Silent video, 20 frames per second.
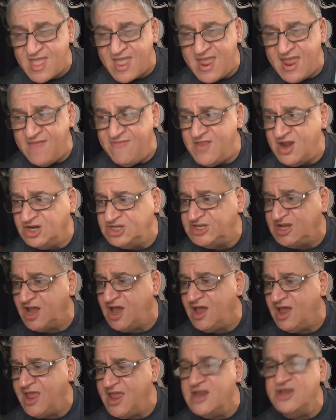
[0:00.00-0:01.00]
And there's
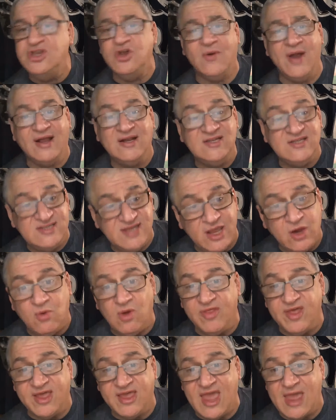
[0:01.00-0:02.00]
an indirect
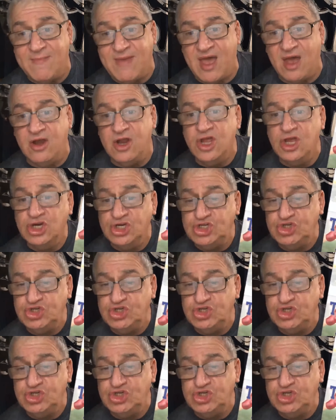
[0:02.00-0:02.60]
sequel that came out,